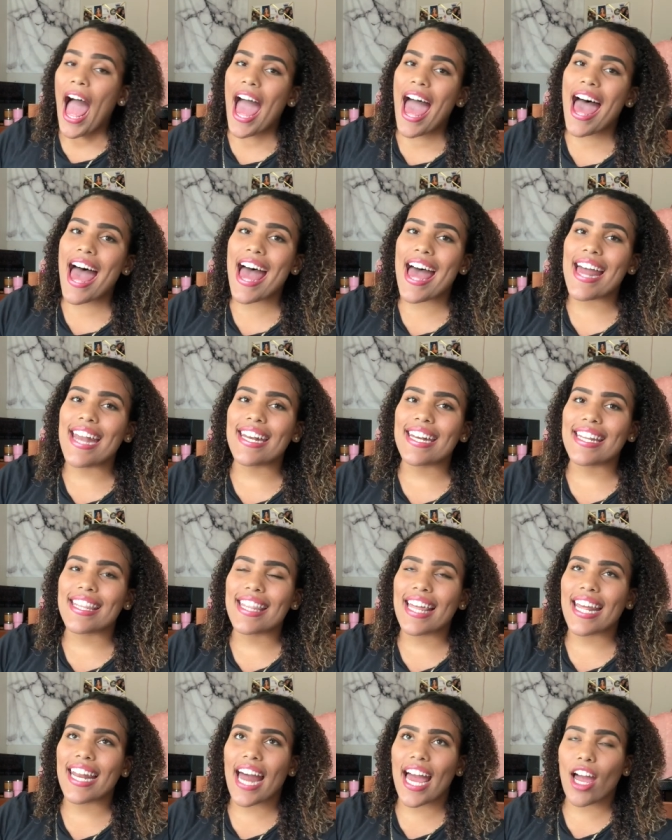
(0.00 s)

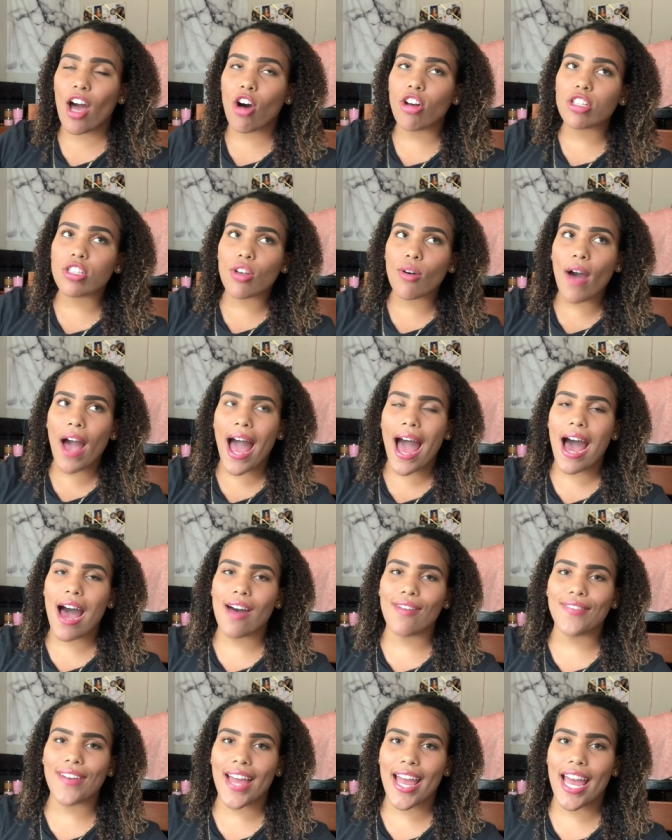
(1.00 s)
And then I also
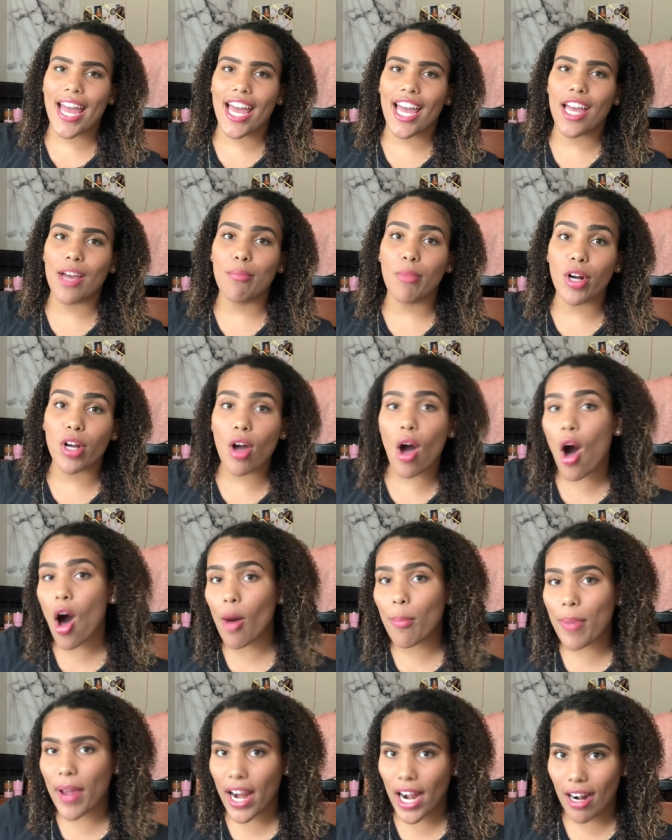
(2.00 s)
have a
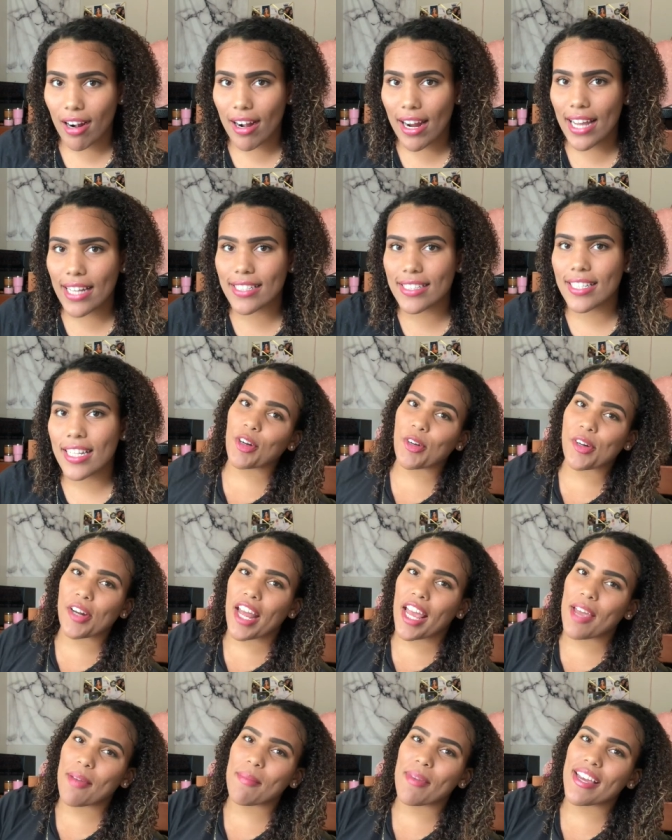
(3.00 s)
macaw parrot. Her
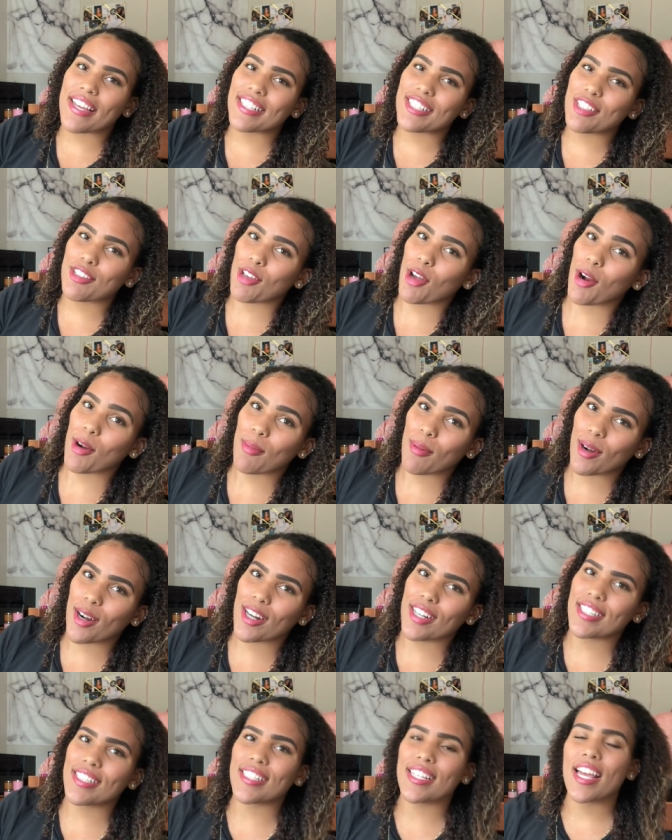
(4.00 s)
name is
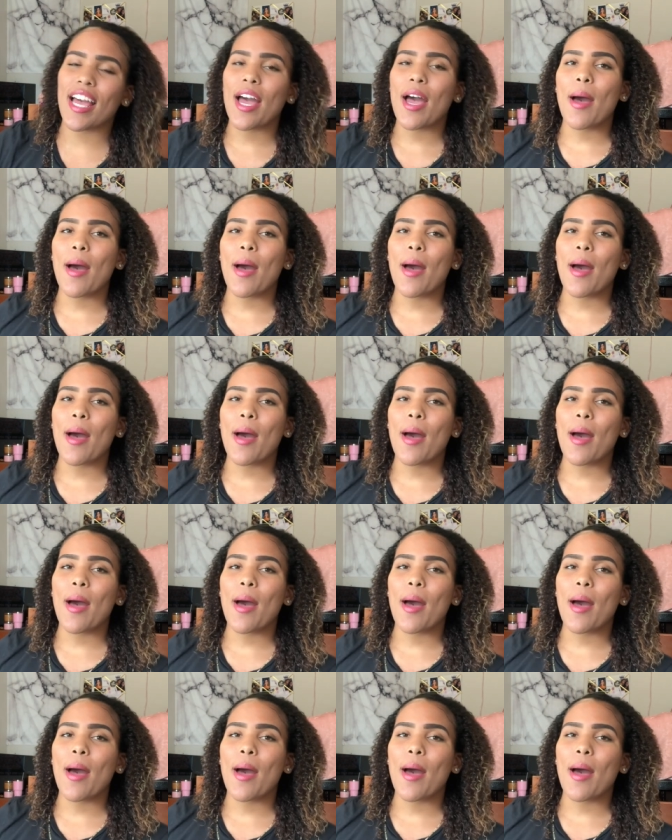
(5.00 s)
Cerberus.